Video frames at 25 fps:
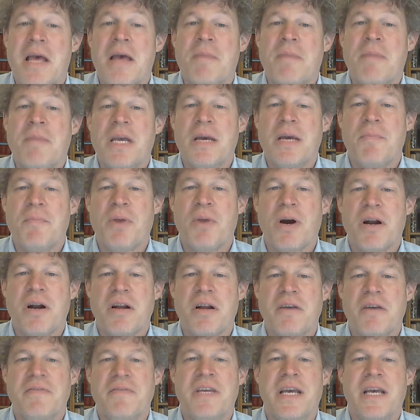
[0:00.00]
Being a part
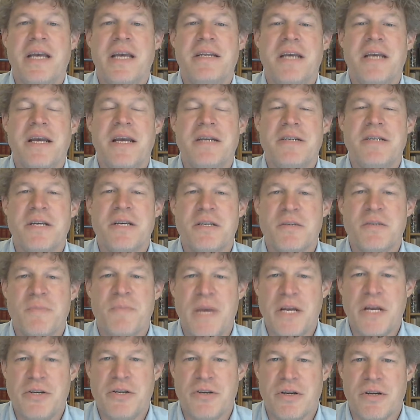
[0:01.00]
of the ATHS
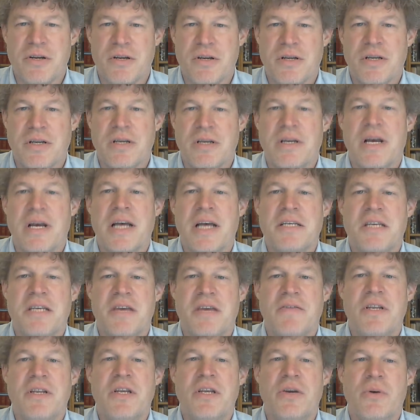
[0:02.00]
major has
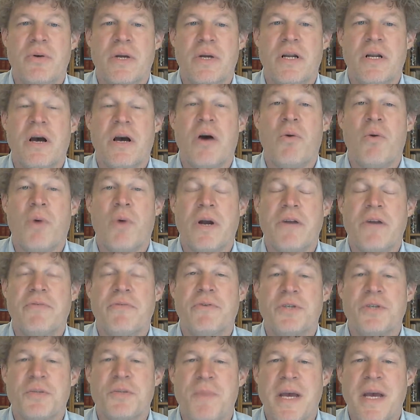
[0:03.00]
given Ewan a
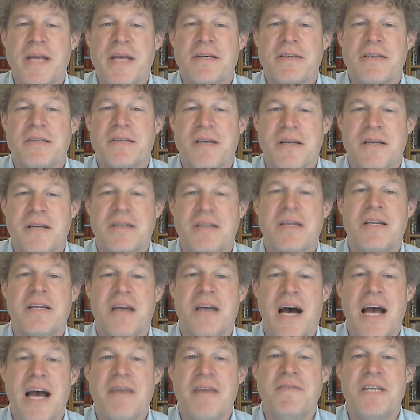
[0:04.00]
wonderful space to
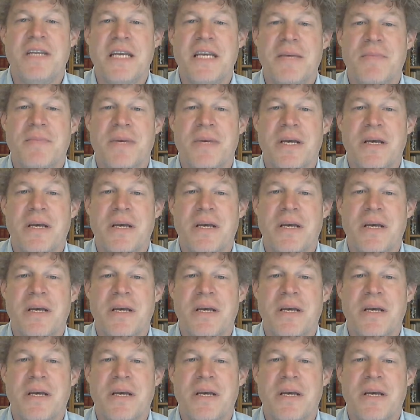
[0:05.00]
dive deep